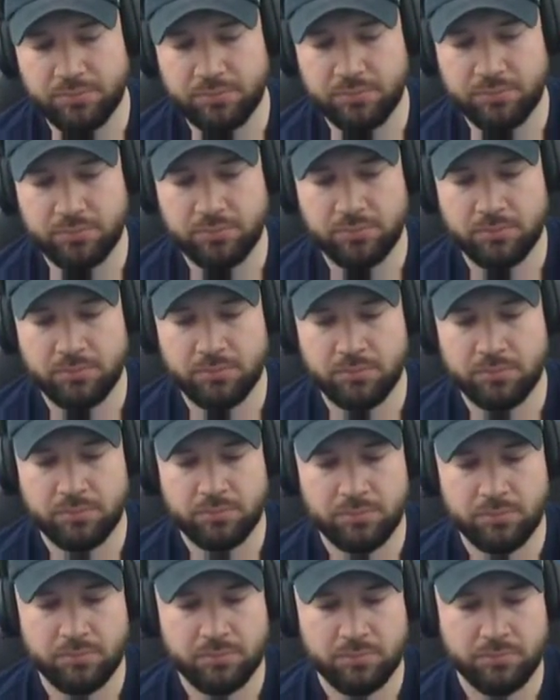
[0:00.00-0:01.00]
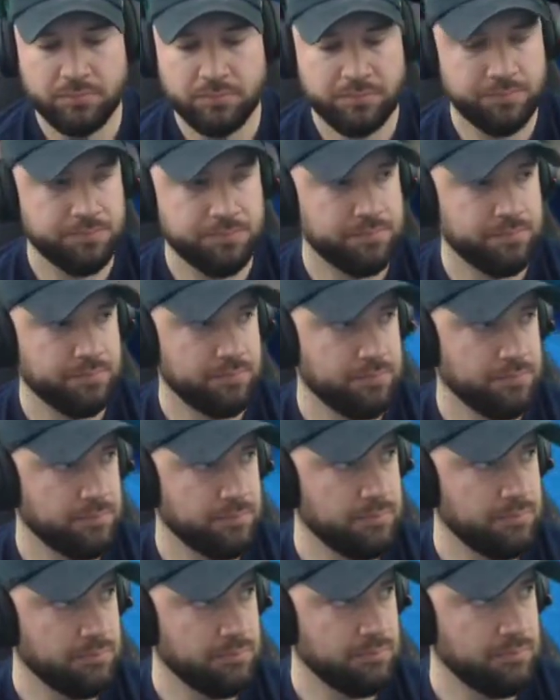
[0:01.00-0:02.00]

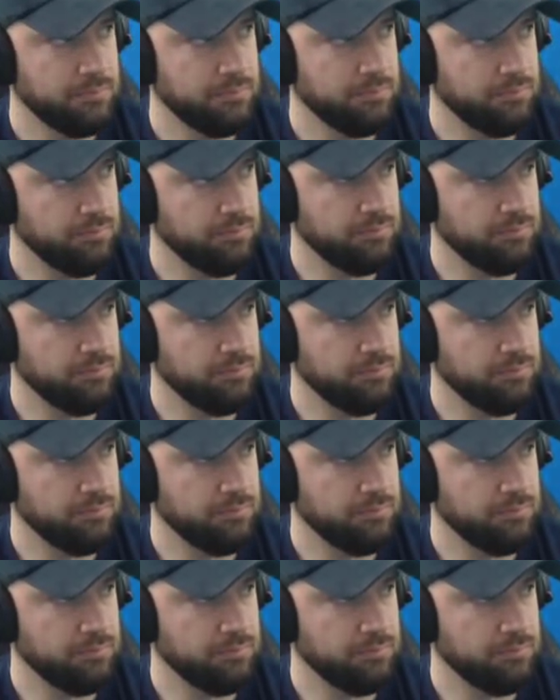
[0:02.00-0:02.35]
(silence)